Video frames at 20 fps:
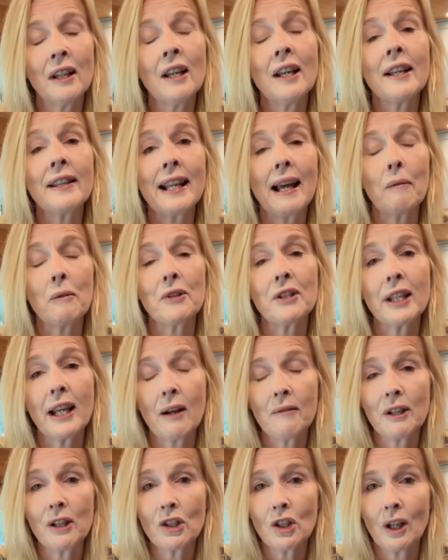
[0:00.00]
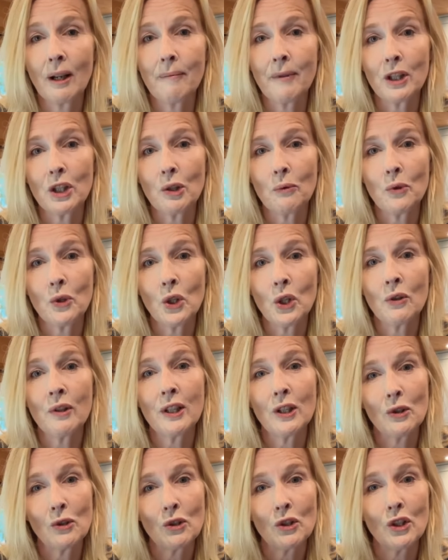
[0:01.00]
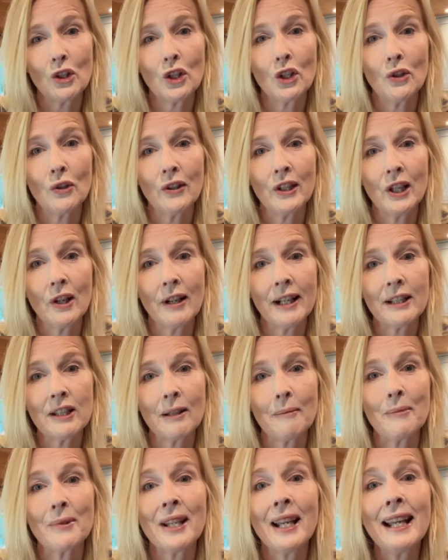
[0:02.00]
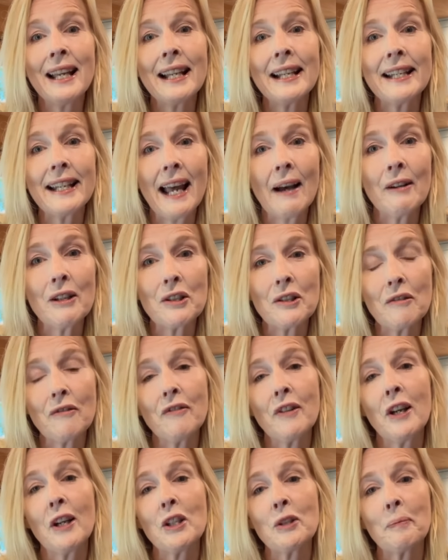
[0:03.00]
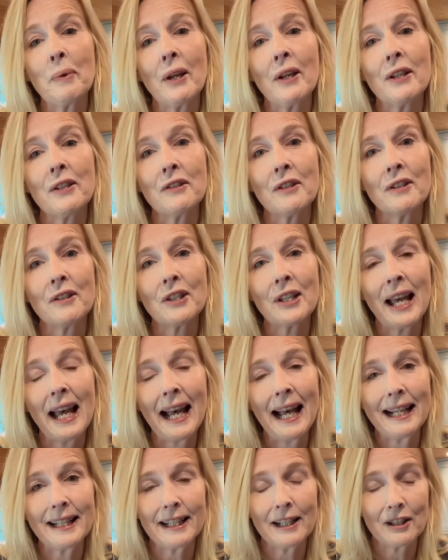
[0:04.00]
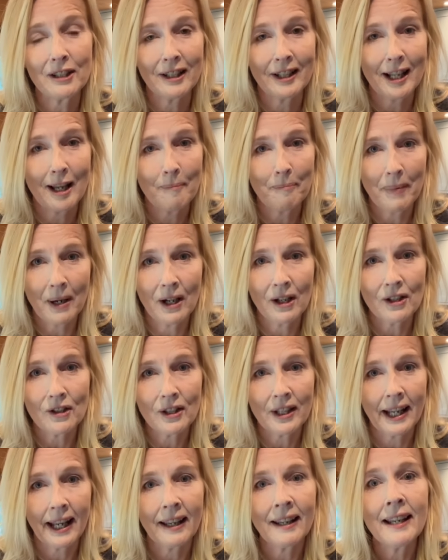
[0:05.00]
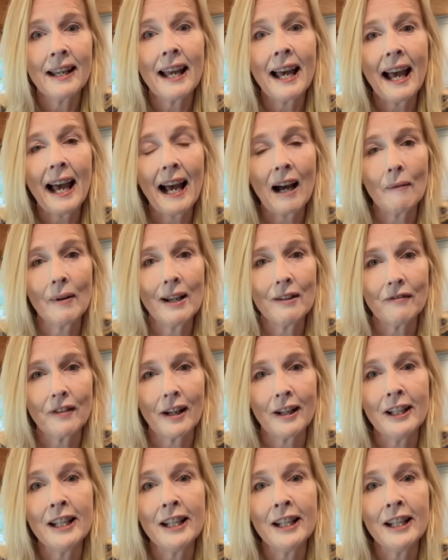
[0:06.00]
that was the only time that you knew that you secured the items. Now it's the first person to add it to their basket. However,